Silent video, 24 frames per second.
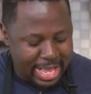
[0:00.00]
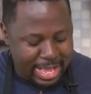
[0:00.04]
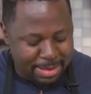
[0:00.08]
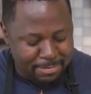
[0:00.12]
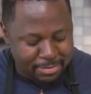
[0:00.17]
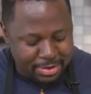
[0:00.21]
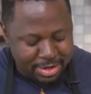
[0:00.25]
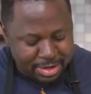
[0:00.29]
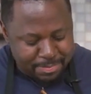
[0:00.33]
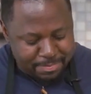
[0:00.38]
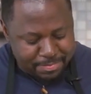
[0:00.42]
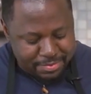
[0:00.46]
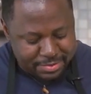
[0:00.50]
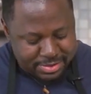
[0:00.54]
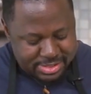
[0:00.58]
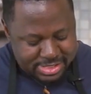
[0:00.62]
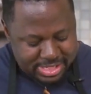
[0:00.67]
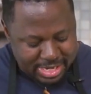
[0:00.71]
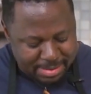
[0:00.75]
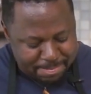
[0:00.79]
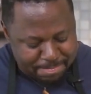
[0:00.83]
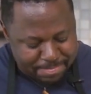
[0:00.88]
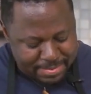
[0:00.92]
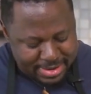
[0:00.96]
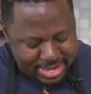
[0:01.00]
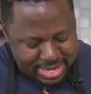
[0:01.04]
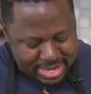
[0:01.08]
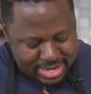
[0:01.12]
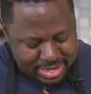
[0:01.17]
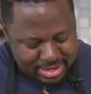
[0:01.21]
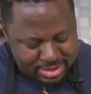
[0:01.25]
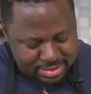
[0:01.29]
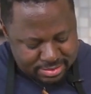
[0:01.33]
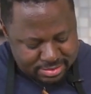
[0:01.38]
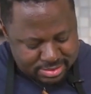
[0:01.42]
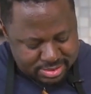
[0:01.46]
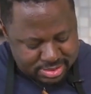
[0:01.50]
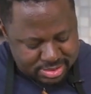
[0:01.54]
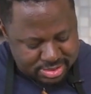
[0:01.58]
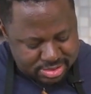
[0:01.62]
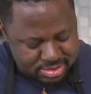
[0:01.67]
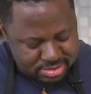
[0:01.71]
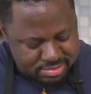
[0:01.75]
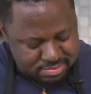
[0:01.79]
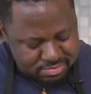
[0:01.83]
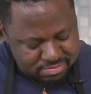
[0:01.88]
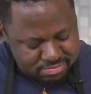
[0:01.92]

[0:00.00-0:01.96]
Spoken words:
I'm gonna put about